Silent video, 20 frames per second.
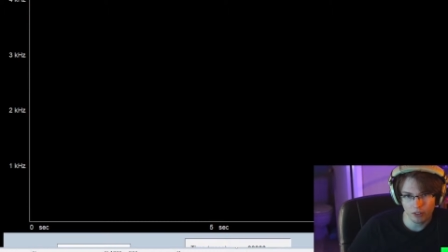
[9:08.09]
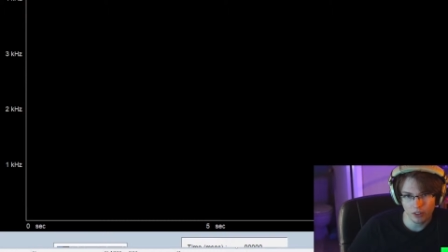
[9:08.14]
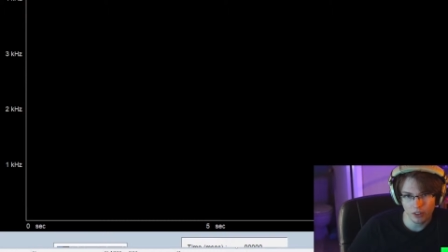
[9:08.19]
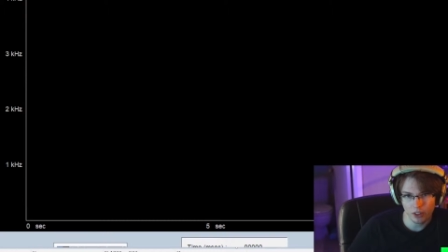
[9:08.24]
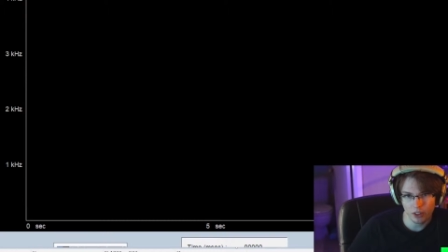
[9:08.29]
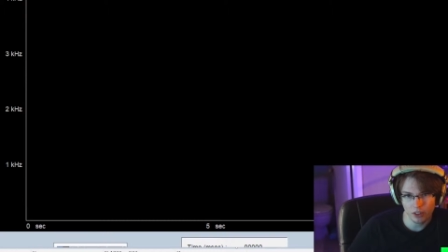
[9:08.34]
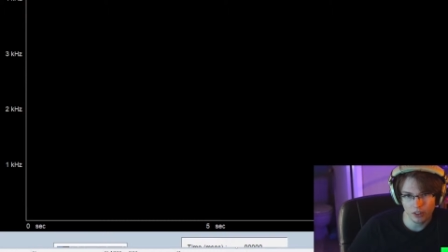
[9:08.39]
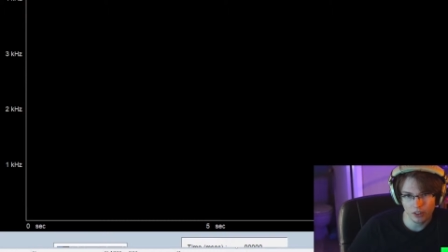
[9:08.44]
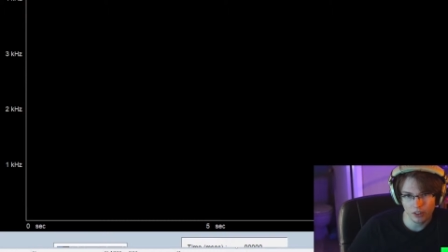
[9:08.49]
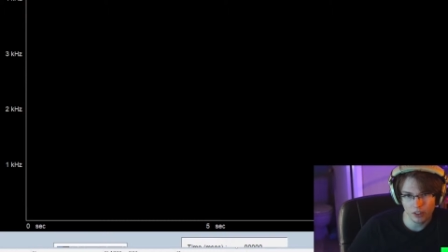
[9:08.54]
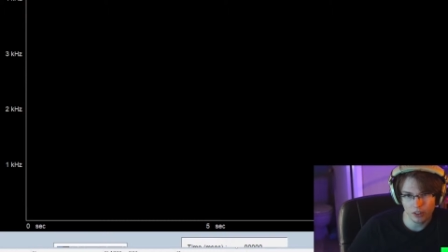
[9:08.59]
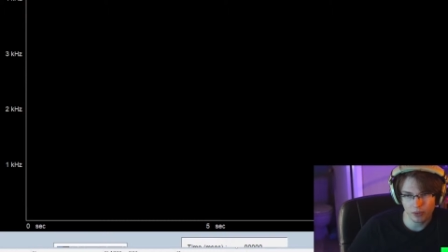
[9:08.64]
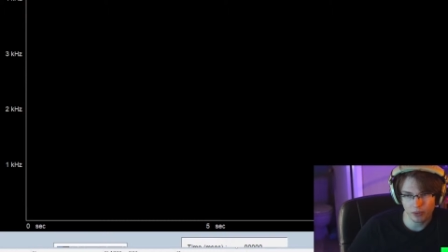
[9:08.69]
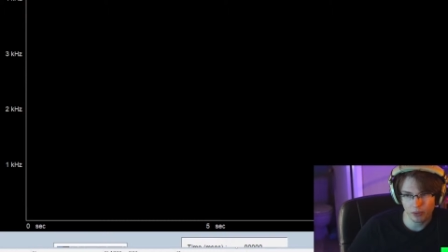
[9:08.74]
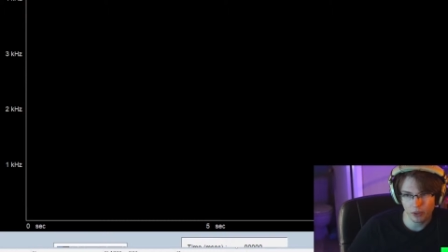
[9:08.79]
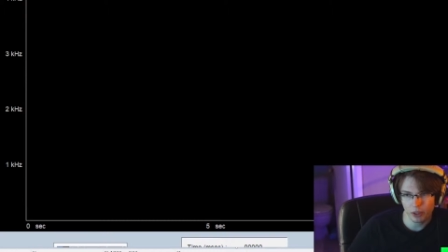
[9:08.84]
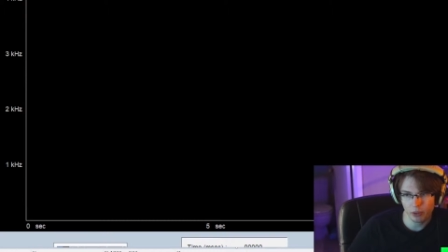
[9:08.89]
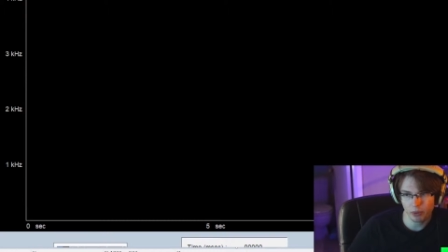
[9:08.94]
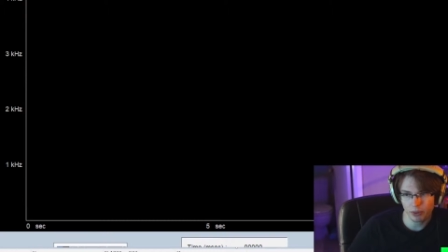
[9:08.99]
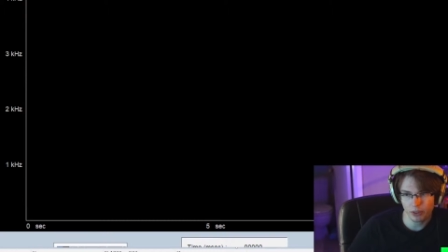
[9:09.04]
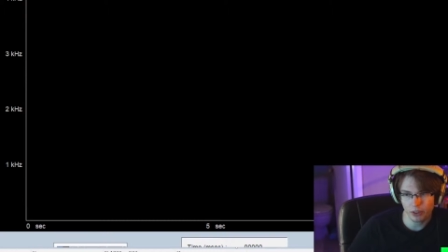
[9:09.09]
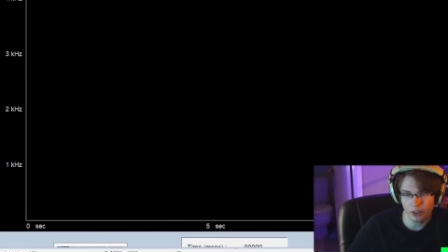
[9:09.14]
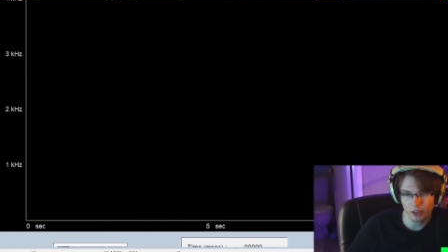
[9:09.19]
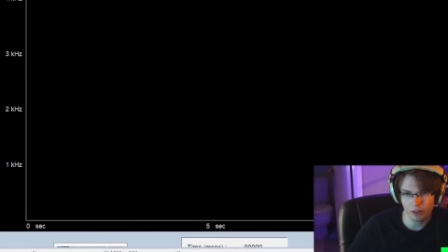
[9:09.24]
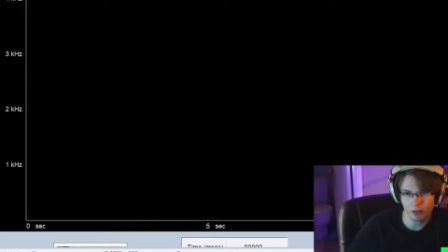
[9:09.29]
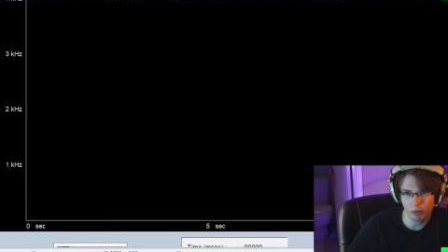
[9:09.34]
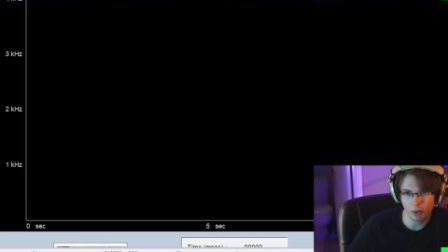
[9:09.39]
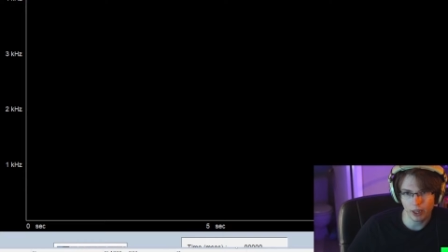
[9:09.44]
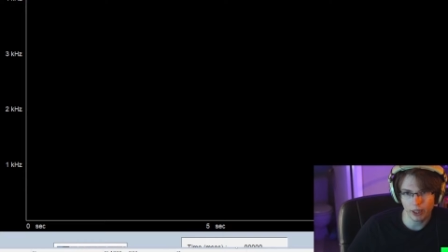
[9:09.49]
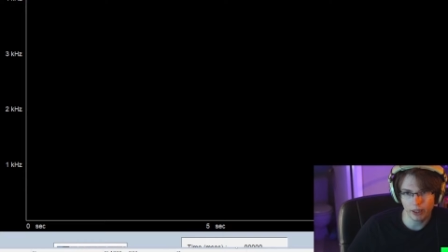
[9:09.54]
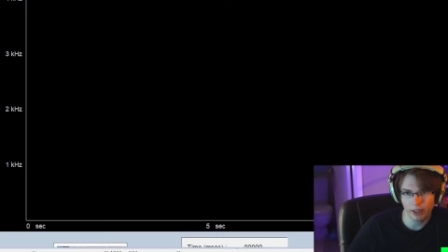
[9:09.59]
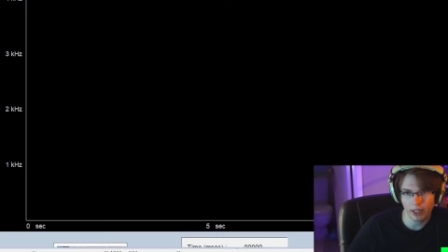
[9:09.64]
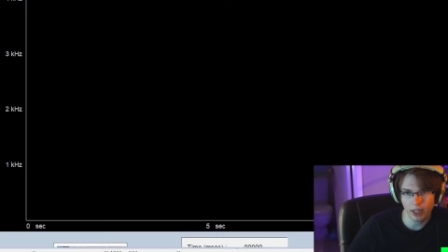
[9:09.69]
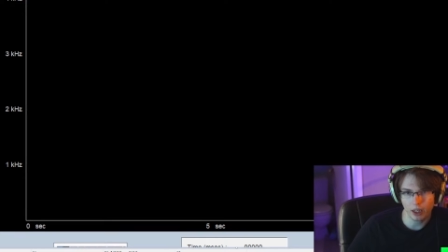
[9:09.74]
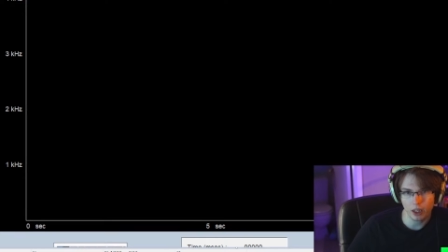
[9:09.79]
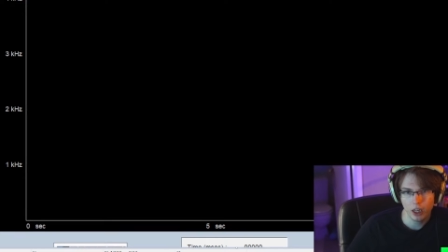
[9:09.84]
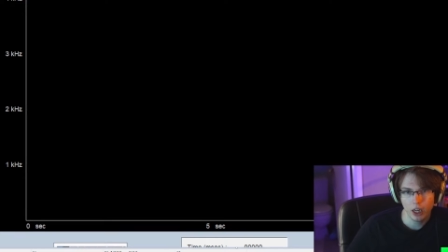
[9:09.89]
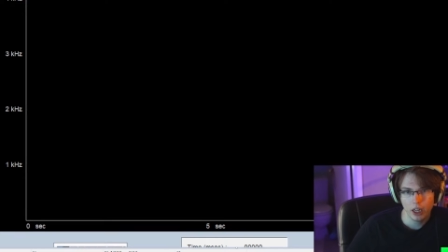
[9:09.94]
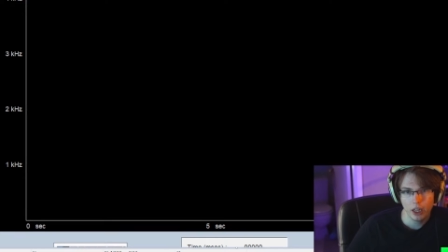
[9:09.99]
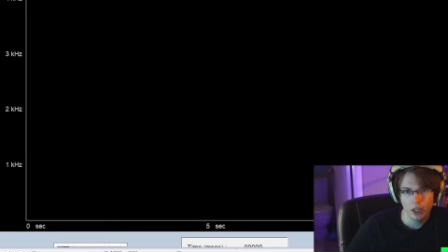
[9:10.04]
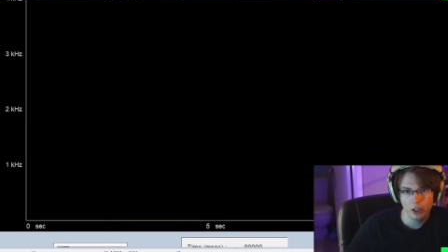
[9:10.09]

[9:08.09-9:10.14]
So you can see the frequencies right there.